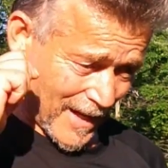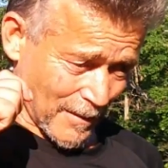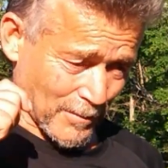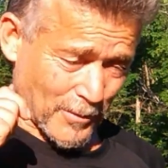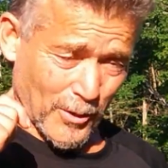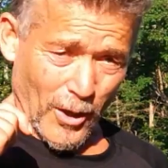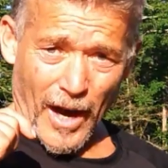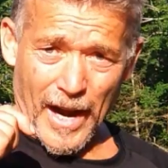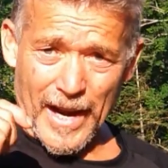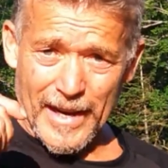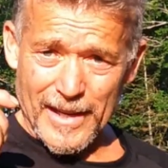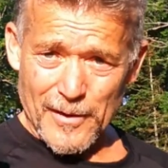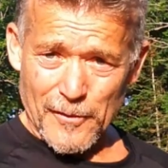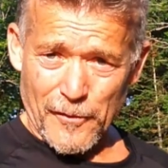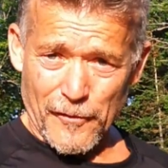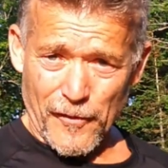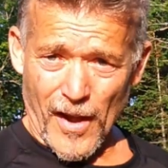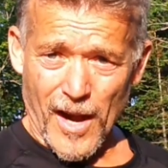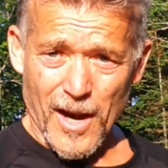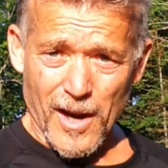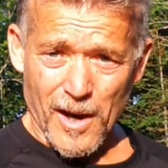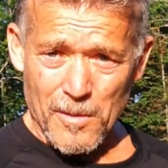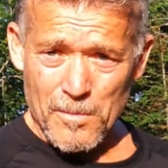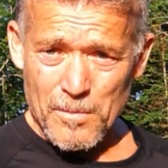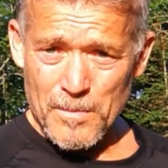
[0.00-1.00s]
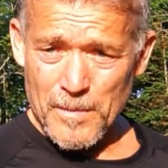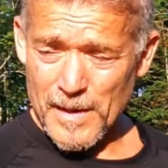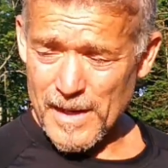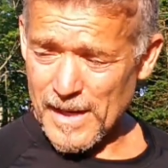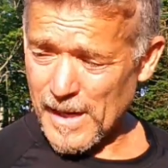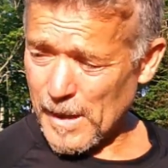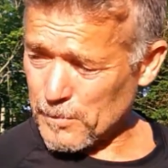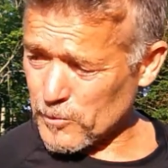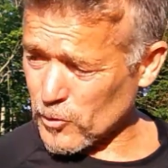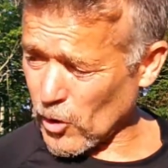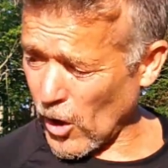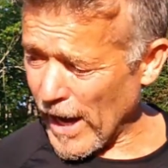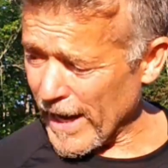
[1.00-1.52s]
trying to film,
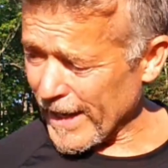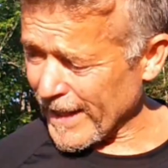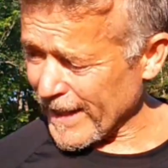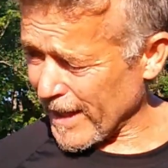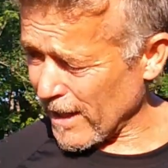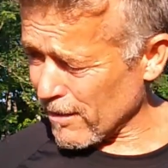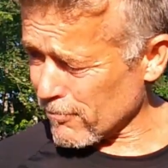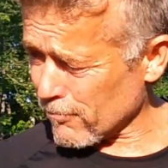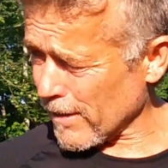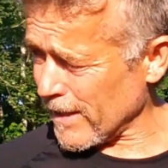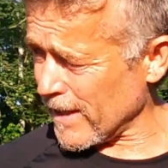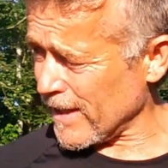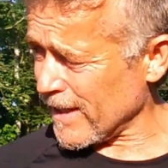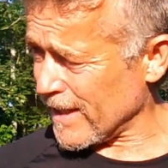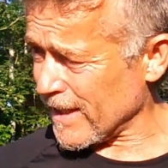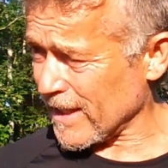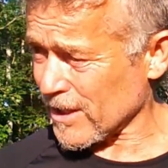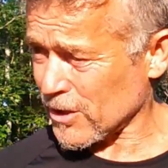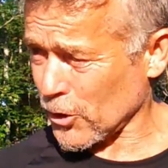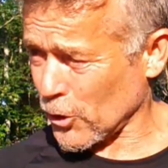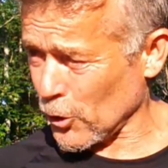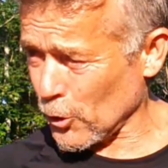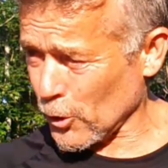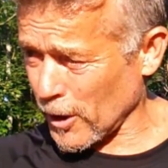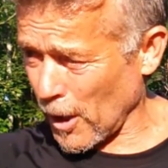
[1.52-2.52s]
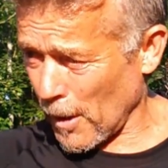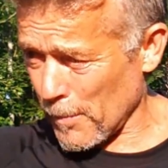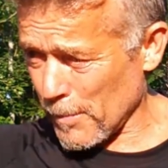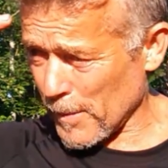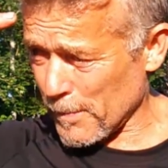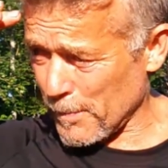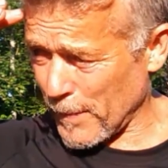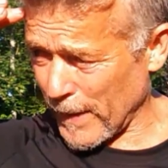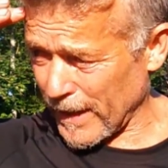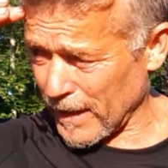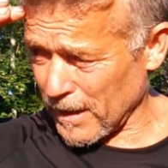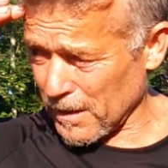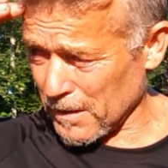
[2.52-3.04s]
I'm trying to get rid of these cucumber
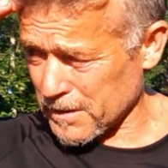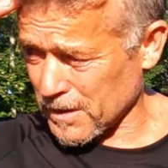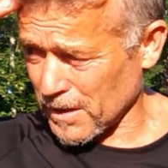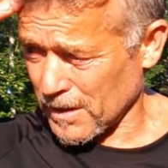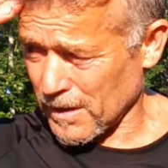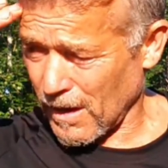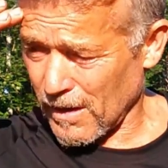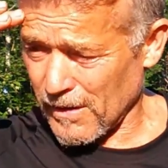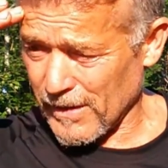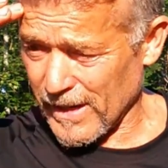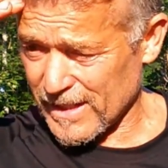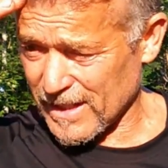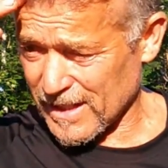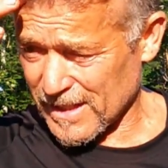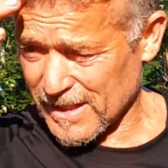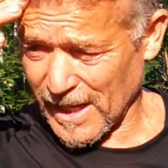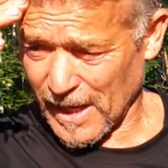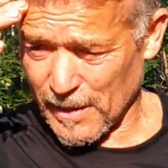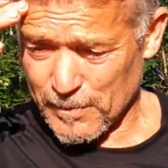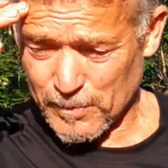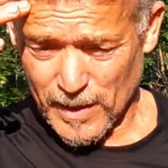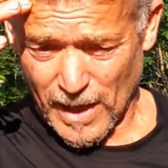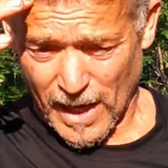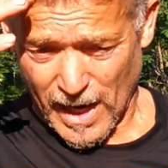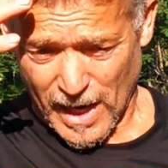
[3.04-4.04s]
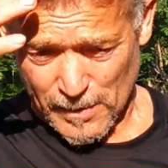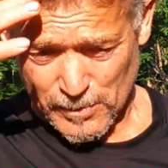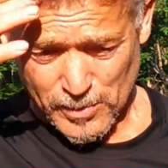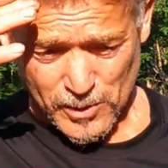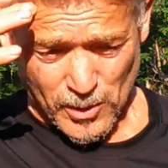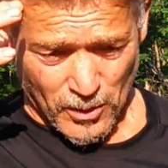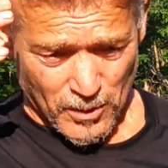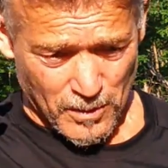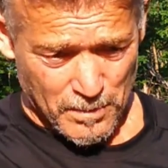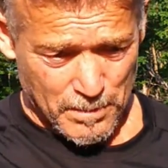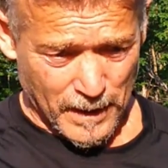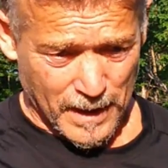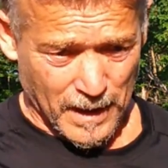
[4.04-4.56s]
beetles all at the same time,
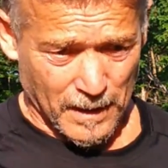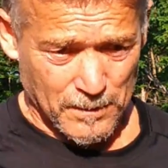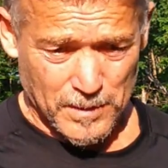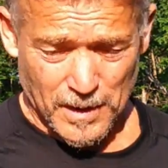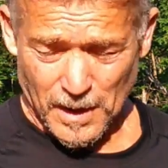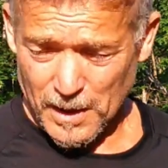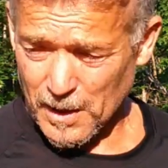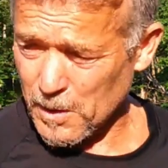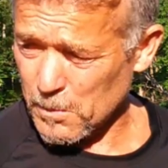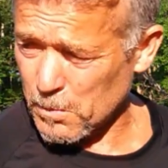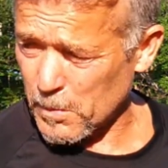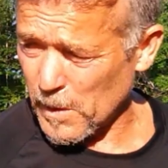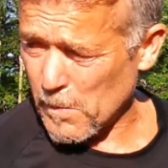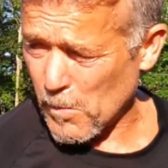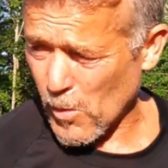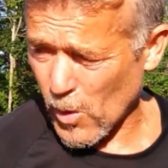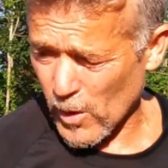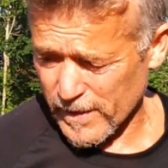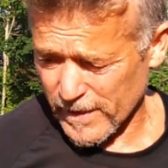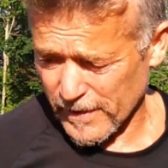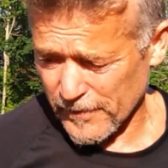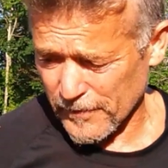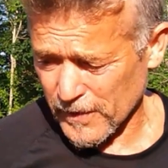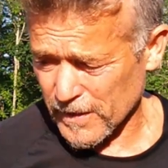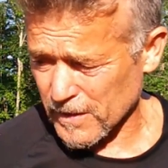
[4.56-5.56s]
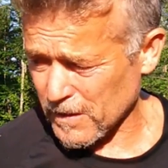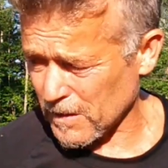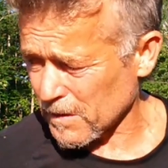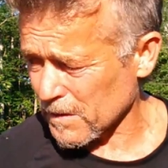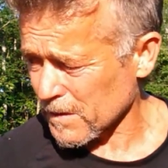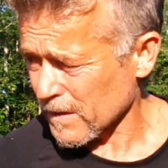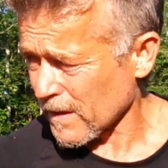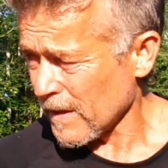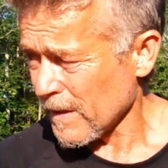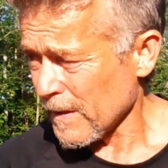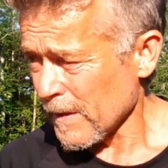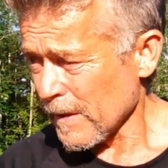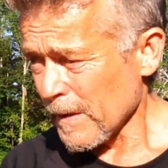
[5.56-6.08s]
so it becomes a little bit more difficult.
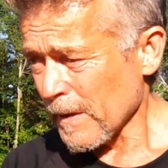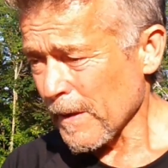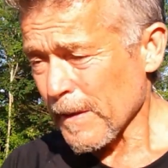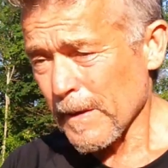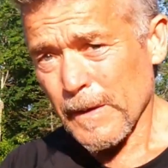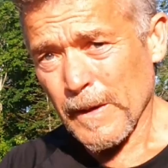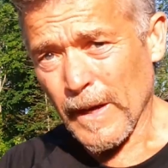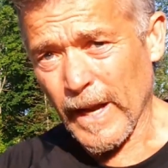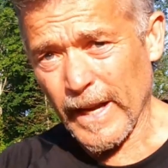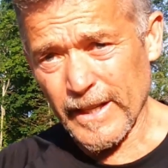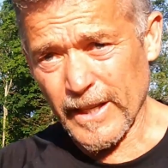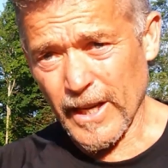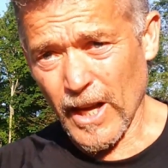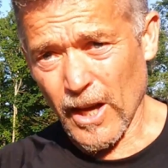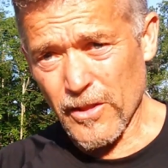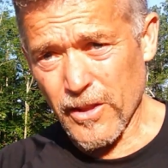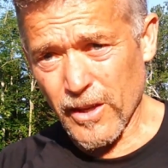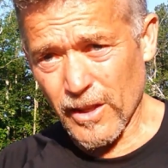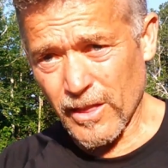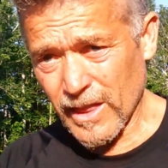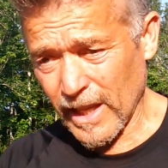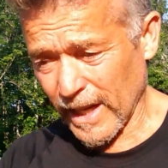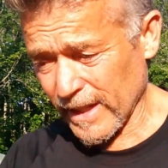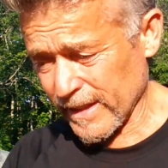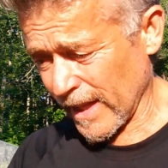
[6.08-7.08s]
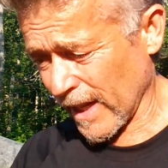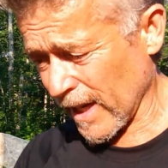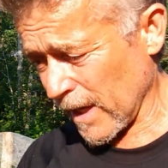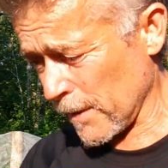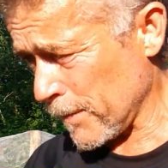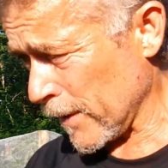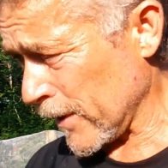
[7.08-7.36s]
And the other thing that I've been